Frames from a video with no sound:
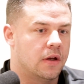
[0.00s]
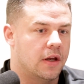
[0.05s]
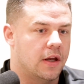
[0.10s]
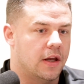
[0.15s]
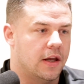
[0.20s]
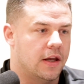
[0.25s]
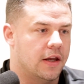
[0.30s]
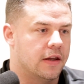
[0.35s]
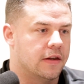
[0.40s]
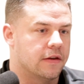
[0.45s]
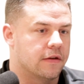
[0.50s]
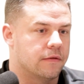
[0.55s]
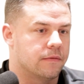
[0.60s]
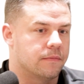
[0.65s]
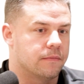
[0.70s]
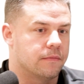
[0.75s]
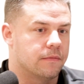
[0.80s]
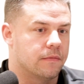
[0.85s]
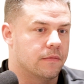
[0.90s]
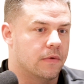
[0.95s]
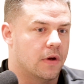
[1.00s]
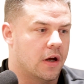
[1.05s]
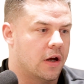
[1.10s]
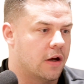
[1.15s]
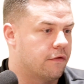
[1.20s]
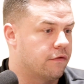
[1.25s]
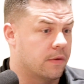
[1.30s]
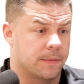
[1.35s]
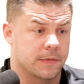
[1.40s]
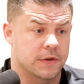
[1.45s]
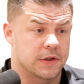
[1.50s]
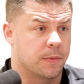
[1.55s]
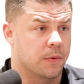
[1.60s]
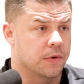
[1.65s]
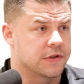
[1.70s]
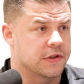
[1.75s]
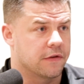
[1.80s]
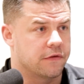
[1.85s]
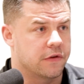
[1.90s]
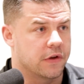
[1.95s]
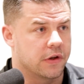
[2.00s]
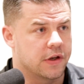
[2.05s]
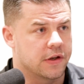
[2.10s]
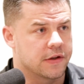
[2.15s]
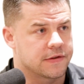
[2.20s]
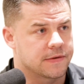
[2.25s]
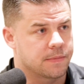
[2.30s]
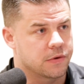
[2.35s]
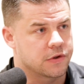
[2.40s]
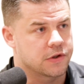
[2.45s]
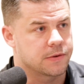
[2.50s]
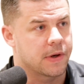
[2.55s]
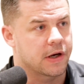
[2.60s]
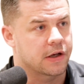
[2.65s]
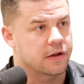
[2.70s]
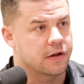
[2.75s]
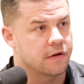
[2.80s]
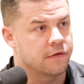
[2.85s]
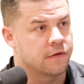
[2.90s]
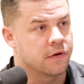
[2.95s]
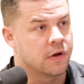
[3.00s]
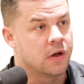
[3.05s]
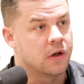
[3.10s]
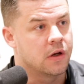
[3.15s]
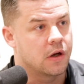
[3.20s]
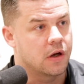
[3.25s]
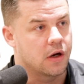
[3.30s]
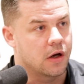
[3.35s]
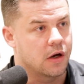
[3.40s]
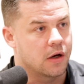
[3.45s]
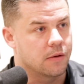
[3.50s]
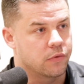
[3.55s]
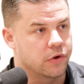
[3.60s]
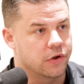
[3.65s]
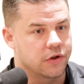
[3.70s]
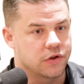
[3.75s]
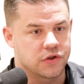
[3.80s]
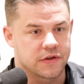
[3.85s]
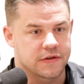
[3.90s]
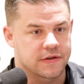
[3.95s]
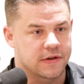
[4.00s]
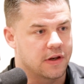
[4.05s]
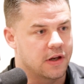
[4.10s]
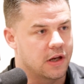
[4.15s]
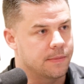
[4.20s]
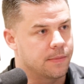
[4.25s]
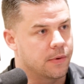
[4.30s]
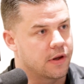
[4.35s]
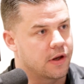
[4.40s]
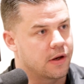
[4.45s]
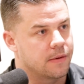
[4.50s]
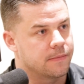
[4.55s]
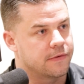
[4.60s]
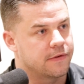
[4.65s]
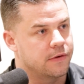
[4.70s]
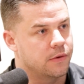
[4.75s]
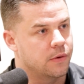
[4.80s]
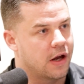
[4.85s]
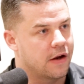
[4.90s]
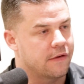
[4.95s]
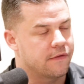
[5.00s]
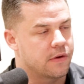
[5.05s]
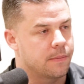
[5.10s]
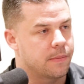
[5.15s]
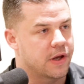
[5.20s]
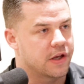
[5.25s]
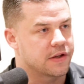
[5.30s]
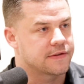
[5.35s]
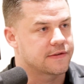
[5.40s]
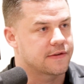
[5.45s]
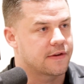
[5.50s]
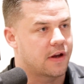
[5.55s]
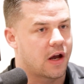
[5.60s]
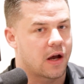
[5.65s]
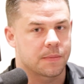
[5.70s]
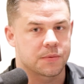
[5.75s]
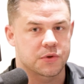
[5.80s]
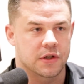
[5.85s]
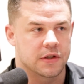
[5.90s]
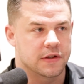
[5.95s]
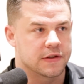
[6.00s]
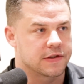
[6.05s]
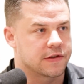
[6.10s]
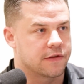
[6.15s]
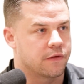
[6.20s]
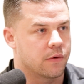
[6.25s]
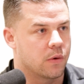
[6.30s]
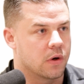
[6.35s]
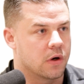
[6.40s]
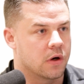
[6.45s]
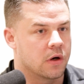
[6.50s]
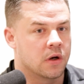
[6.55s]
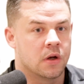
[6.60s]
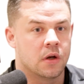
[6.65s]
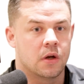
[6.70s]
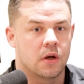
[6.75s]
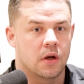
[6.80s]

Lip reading: And from a sports affiliates perspective, really just enable them to have the best options for